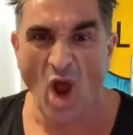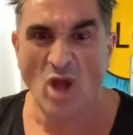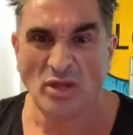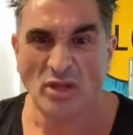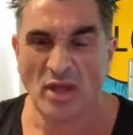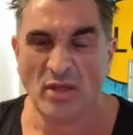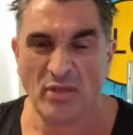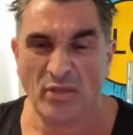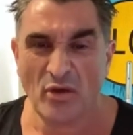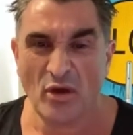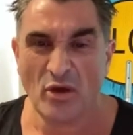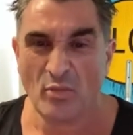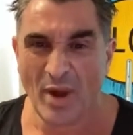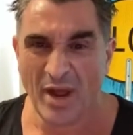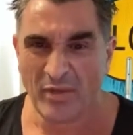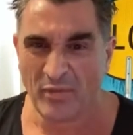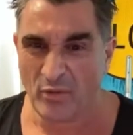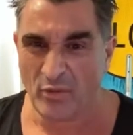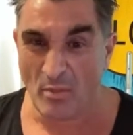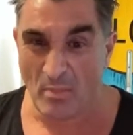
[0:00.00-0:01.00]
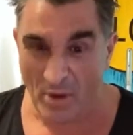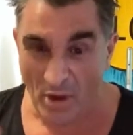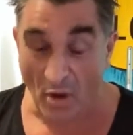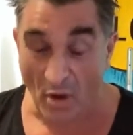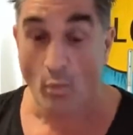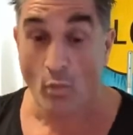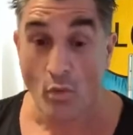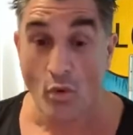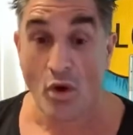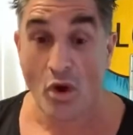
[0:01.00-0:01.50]
only a third way through it, but
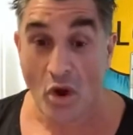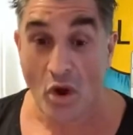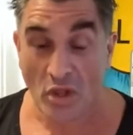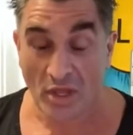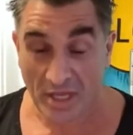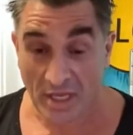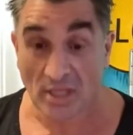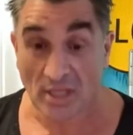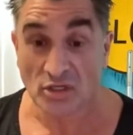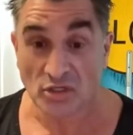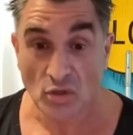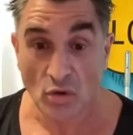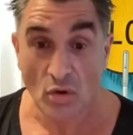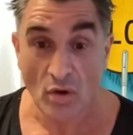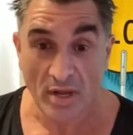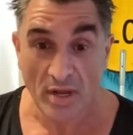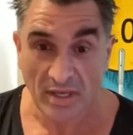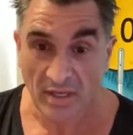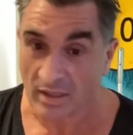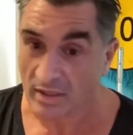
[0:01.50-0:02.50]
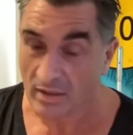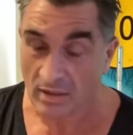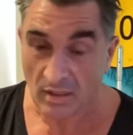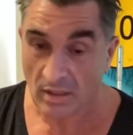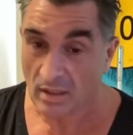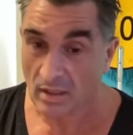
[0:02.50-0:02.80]
I'm really enjoying it.